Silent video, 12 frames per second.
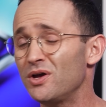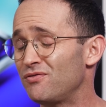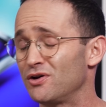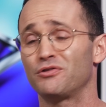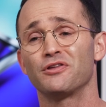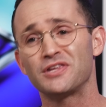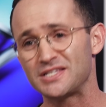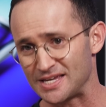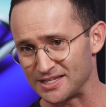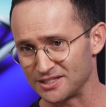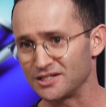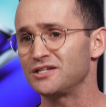we feel that this
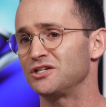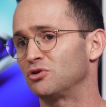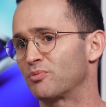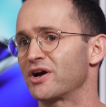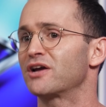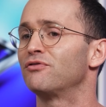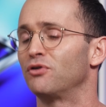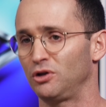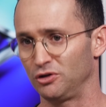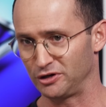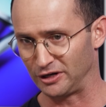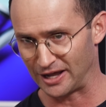isn't a deal breaker for
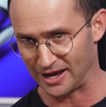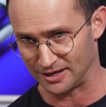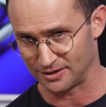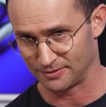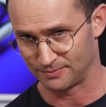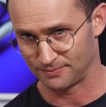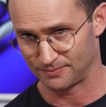Lunar Lake.